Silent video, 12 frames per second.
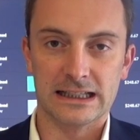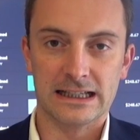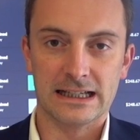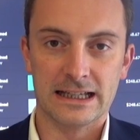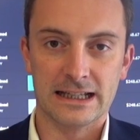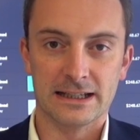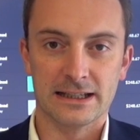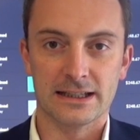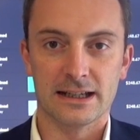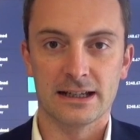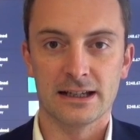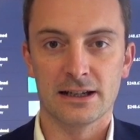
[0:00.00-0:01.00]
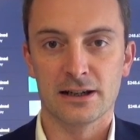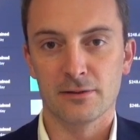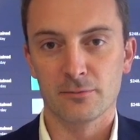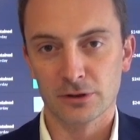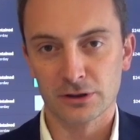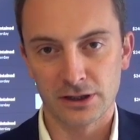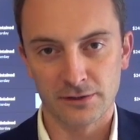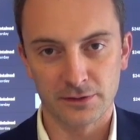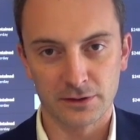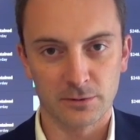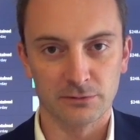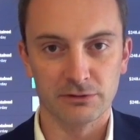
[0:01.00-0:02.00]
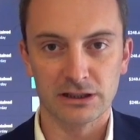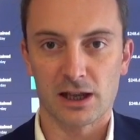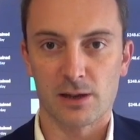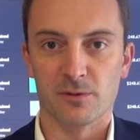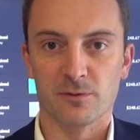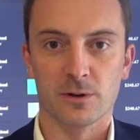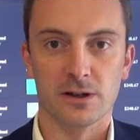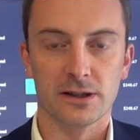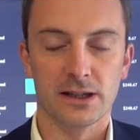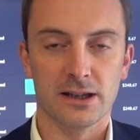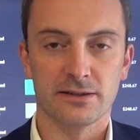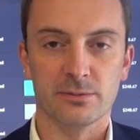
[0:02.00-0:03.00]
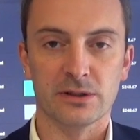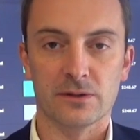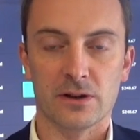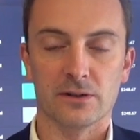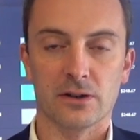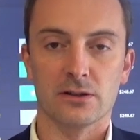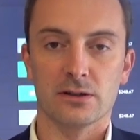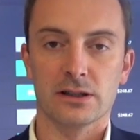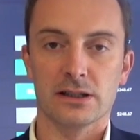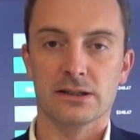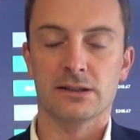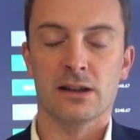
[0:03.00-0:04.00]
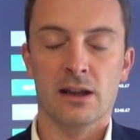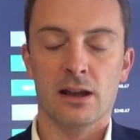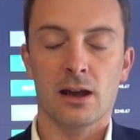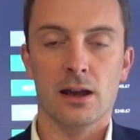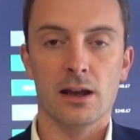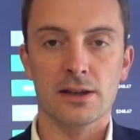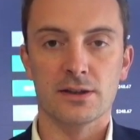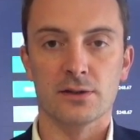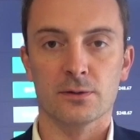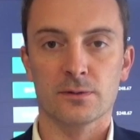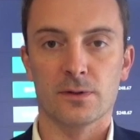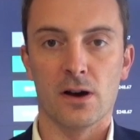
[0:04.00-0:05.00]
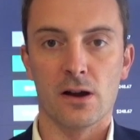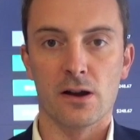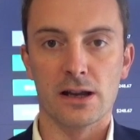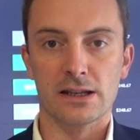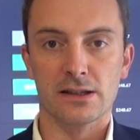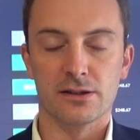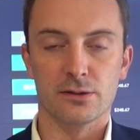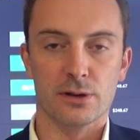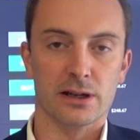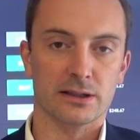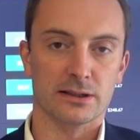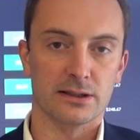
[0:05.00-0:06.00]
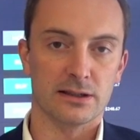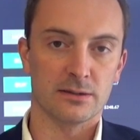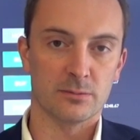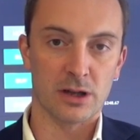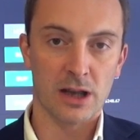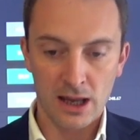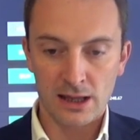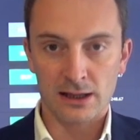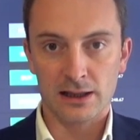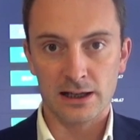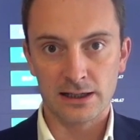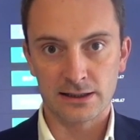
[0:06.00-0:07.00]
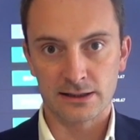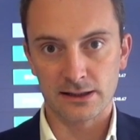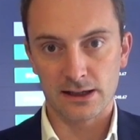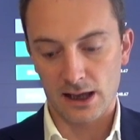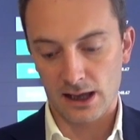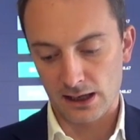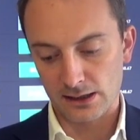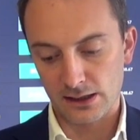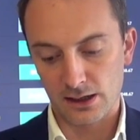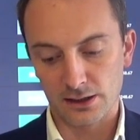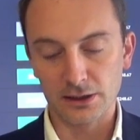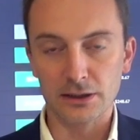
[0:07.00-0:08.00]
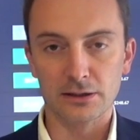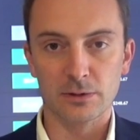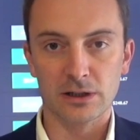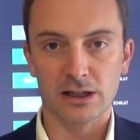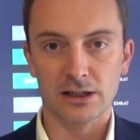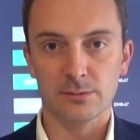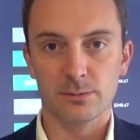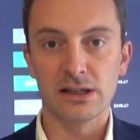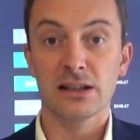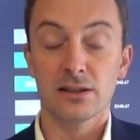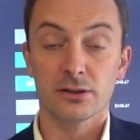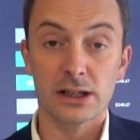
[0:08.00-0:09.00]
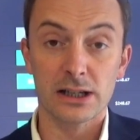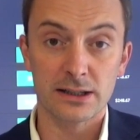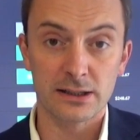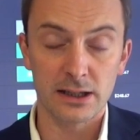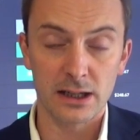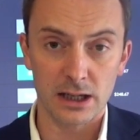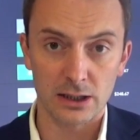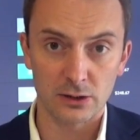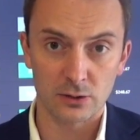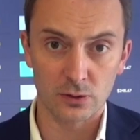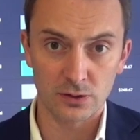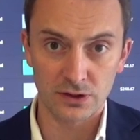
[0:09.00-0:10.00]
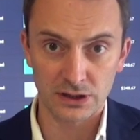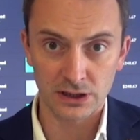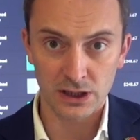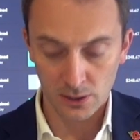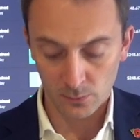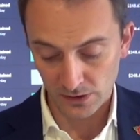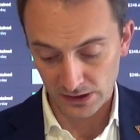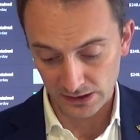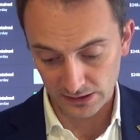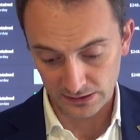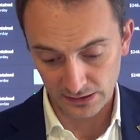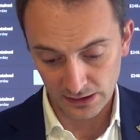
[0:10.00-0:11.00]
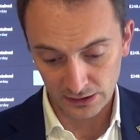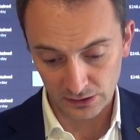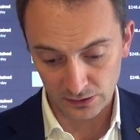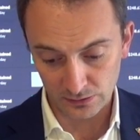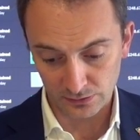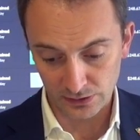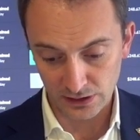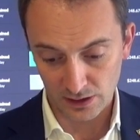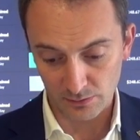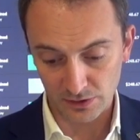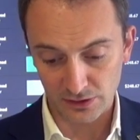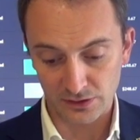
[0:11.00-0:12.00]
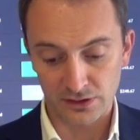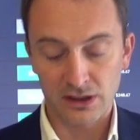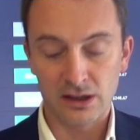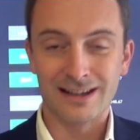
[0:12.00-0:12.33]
and we're going to have a quick recap of where the S&P 500 is so far into earnings season. But last night we had Pinterest crossing with its Q3 numbers.